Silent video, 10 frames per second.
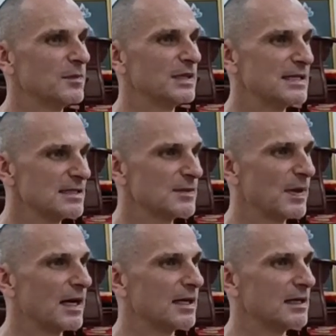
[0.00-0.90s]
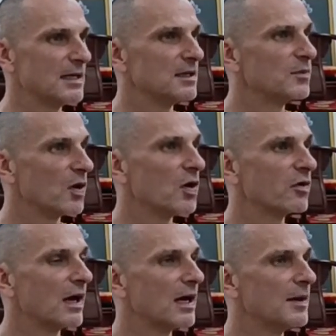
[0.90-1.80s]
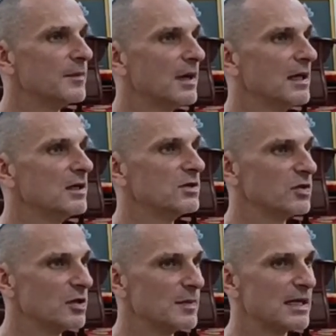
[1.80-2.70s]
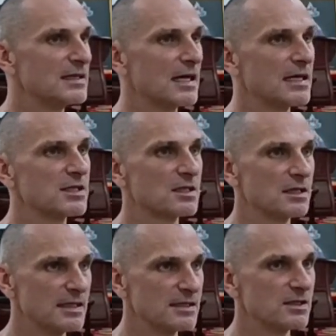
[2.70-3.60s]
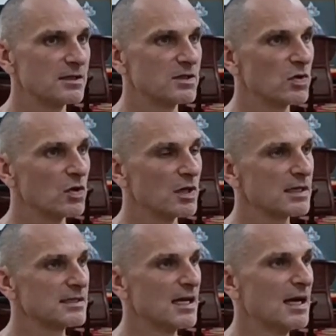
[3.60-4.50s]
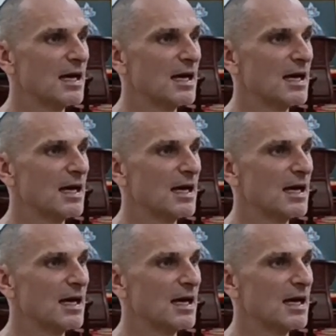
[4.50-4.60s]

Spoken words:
participate in the program, do the meditation, listen to the talks,